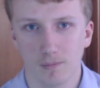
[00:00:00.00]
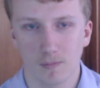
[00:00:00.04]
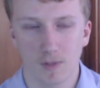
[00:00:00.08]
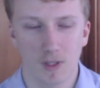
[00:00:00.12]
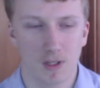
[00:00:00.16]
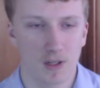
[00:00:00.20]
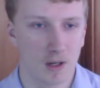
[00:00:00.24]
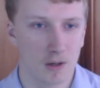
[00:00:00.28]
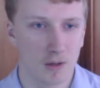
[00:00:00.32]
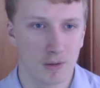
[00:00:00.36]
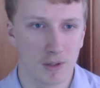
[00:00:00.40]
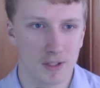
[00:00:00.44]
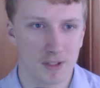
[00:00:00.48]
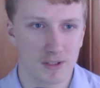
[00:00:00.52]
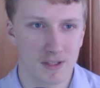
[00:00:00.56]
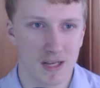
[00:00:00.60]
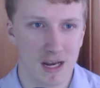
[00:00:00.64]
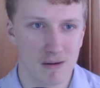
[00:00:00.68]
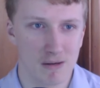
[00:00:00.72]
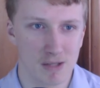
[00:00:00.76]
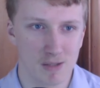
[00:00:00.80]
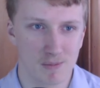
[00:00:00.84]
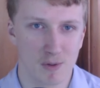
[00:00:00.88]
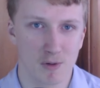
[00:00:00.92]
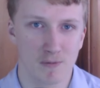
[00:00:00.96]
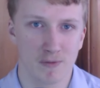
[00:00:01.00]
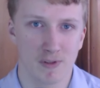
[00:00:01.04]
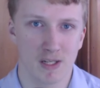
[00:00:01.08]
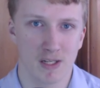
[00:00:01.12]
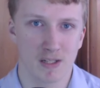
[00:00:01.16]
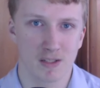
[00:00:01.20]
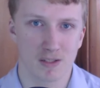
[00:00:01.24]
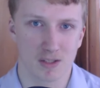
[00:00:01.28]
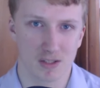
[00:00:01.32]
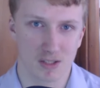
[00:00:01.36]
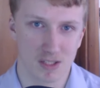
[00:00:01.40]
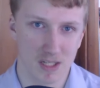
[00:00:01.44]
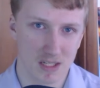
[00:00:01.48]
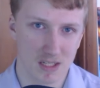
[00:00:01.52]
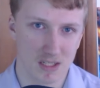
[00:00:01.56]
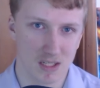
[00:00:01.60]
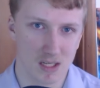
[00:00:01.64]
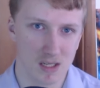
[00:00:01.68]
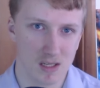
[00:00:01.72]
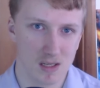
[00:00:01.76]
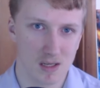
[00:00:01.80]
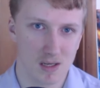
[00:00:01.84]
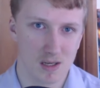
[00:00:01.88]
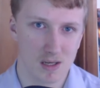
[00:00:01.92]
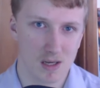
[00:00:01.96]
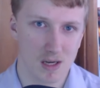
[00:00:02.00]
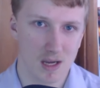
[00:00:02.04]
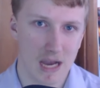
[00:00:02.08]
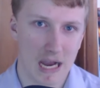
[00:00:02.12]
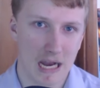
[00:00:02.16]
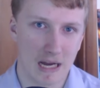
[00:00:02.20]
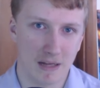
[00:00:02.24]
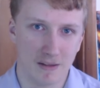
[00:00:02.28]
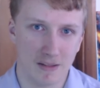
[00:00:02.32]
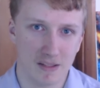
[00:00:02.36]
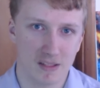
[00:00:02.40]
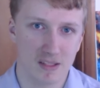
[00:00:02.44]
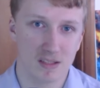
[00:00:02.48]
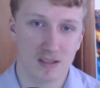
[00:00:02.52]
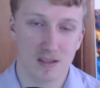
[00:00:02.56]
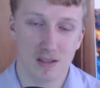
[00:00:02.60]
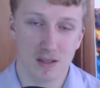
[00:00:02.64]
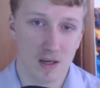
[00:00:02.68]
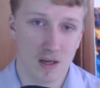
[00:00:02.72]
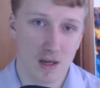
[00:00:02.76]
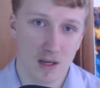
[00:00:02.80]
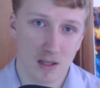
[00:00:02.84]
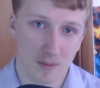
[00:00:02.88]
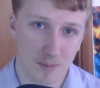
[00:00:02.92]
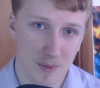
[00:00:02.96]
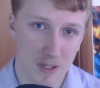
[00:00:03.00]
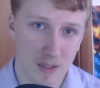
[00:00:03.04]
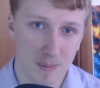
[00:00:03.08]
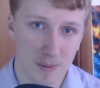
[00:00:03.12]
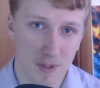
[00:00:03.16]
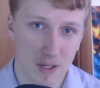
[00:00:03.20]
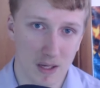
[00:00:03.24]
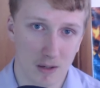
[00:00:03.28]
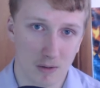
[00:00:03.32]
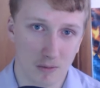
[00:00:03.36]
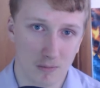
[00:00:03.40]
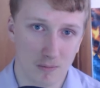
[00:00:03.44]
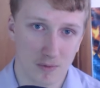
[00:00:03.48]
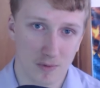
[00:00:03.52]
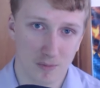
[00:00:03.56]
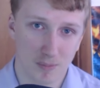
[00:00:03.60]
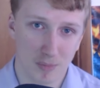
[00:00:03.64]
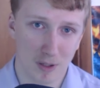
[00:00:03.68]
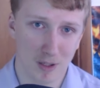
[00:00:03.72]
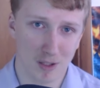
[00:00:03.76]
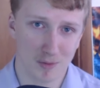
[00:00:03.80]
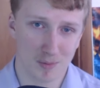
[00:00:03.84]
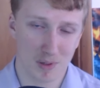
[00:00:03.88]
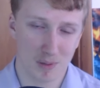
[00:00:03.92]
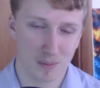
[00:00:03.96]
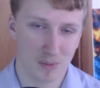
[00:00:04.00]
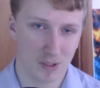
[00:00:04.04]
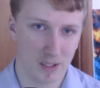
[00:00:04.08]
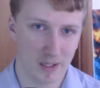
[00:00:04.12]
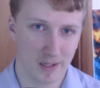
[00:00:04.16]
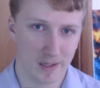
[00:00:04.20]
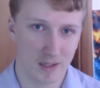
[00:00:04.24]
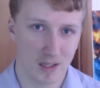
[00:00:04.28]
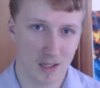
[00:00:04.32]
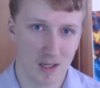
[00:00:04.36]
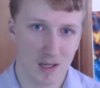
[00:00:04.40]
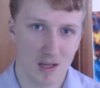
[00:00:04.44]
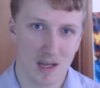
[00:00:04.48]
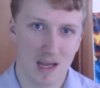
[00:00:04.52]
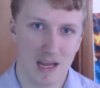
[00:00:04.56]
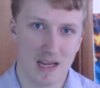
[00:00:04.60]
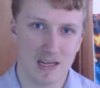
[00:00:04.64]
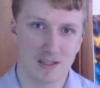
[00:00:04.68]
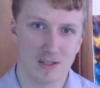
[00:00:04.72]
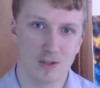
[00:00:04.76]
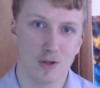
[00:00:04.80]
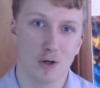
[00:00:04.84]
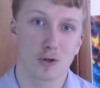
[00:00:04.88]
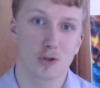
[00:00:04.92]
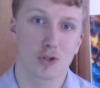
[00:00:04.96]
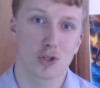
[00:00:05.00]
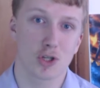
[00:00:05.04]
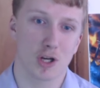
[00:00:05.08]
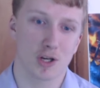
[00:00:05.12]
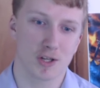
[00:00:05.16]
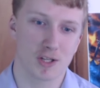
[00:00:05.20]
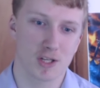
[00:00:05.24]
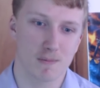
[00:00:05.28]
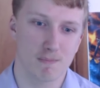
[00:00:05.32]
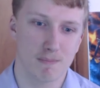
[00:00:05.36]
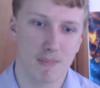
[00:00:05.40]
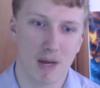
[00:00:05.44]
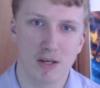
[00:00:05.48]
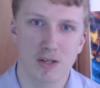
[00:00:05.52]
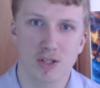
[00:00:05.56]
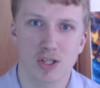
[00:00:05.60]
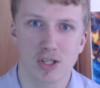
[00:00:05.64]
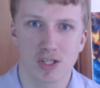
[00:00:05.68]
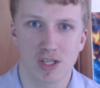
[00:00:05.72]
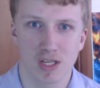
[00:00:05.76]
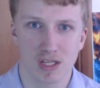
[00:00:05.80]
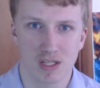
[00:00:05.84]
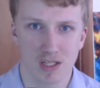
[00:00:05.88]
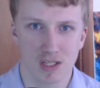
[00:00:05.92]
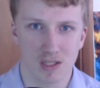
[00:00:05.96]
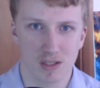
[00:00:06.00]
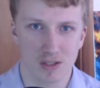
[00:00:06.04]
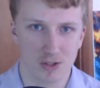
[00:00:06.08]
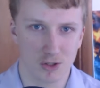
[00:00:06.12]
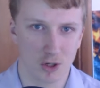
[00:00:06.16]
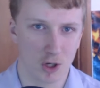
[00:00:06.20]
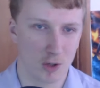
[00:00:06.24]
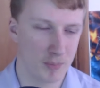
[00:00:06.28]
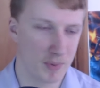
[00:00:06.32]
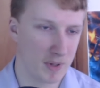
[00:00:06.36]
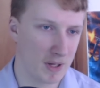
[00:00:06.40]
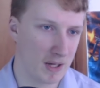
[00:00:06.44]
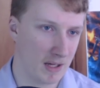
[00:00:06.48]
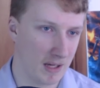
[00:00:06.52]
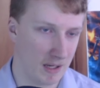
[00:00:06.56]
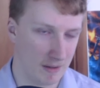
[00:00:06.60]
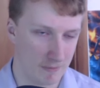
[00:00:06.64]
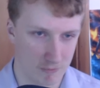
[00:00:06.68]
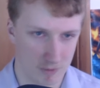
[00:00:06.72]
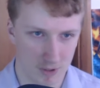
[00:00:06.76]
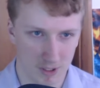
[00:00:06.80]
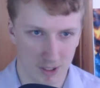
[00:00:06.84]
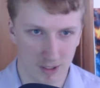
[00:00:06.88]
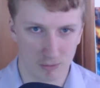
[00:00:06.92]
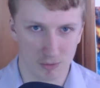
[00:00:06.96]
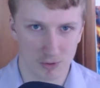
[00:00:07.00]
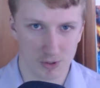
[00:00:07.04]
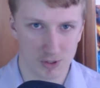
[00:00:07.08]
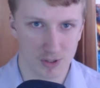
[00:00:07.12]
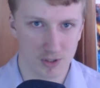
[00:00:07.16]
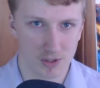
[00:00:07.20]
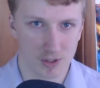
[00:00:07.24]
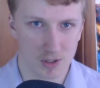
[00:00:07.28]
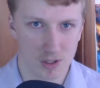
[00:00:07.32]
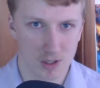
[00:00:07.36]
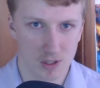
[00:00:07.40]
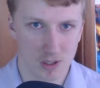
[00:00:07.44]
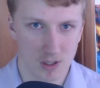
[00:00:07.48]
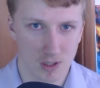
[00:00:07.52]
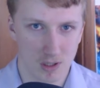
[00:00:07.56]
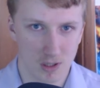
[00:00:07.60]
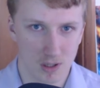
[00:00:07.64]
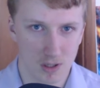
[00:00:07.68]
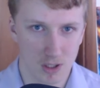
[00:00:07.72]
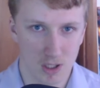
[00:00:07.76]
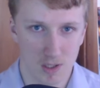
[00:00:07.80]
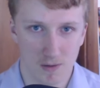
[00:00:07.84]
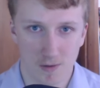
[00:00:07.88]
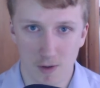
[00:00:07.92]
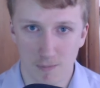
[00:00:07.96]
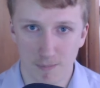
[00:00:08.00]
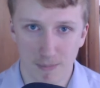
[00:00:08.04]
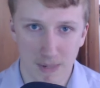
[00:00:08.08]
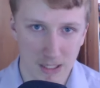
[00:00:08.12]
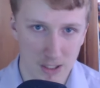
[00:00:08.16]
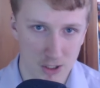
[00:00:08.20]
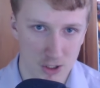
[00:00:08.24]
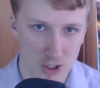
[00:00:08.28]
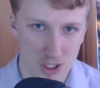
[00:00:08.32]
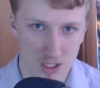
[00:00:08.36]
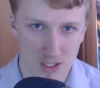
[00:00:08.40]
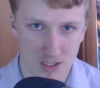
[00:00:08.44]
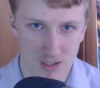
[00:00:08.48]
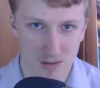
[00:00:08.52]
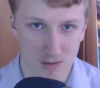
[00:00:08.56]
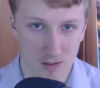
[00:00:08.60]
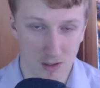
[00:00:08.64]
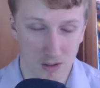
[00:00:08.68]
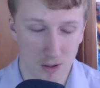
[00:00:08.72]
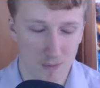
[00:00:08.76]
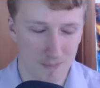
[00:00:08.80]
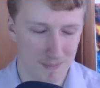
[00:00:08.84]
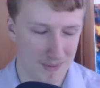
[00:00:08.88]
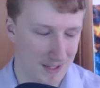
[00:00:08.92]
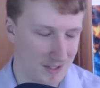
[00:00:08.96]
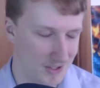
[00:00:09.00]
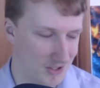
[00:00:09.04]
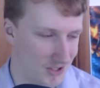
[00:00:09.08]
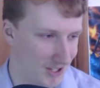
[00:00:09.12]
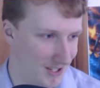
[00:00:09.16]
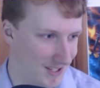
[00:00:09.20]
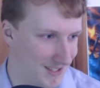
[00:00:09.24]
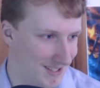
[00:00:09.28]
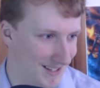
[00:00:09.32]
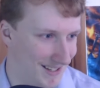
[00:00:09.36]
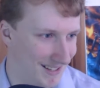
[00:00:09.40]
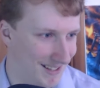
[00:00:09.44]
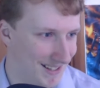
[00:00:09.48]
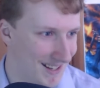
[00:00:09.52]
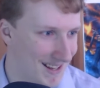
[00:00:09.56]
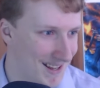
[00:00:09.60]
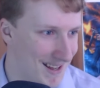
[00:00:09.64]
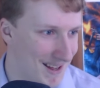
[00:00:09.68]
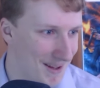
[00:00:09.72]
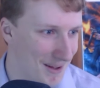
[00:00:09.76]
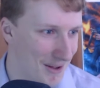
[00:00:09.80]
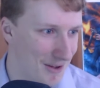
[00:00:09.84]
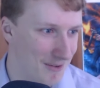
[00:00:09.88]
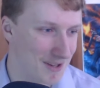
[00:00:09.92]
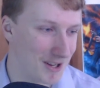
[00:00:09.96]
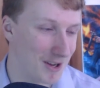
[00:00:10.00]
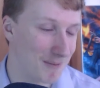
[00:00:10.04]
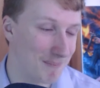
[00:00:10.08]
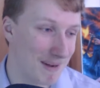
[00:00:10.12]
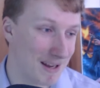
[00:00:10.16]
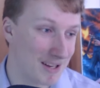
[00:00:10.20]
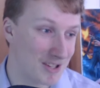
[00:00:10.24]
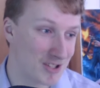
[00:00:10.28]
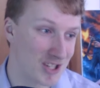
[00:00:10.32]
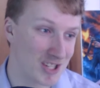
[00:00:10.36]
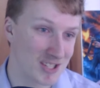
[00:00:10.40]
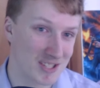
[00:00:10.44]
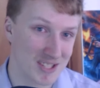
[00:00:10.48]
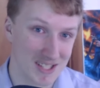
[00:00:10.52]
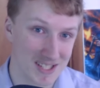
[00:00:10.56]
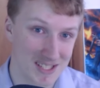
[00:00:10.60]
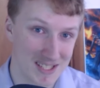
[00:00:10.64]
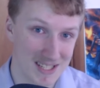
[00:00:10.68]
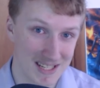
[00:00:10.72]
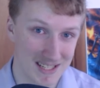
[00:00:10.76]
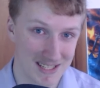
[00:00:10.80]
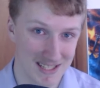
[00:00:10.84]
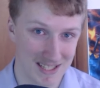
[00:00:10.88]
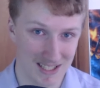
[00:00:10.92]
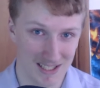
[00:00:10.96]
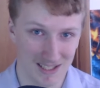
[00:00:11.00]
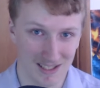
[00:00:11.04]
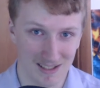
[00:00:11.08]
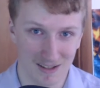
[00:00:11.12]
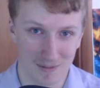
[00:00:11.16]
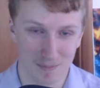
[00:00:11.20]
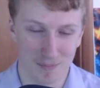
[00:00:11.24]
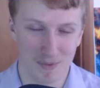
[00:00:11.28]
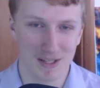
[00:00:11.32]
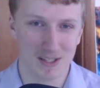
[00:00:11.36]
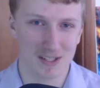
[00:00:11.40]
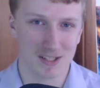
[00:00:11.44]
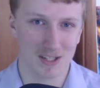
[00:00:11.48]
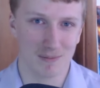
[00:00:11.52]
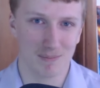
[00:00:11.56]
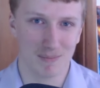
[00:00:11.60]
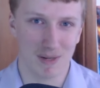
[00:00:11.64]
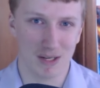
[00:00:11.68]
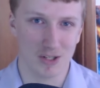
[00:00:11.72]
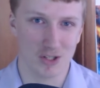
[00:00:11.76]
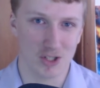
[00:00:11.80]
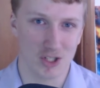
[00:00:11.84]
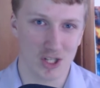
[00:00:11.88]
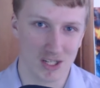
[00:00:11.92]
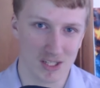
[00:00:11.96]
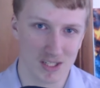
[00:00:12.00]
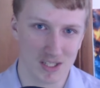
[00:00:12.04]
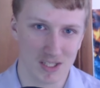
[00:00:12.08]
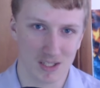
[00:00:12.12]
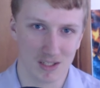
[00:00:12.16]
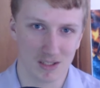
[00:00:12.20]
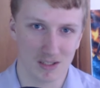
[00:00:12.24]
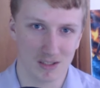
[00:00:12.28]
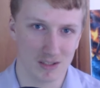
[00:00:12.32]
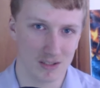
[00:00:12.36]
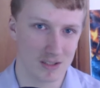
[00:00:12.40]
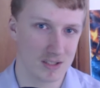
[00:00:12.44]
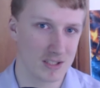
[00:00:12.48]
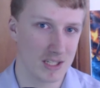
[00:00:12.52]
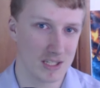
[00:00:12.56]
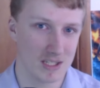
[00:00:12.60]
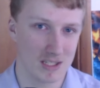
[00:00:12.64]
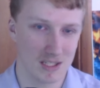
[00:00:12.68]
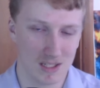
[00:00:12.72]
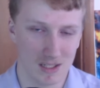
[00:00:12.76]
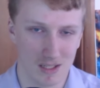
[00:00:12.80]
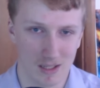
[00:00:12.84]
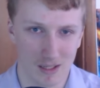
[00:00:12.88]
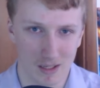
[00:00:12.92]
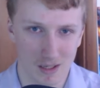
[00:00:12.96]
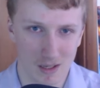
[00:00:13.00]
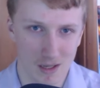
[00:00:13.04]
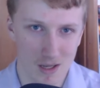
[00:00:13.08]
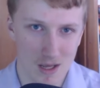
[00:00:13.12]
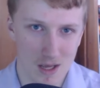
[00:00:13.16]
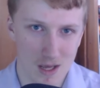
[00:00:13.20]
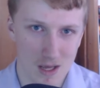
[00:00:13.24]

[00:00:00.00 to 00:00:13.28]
You know, and now he's moving into City, and this the BPL, the Barclays Premier League, is not just Manchester City at the top. Everyone else, you have got Manchester, you got Manchester, you you got Manchester City. I mixed up Manchester and City there.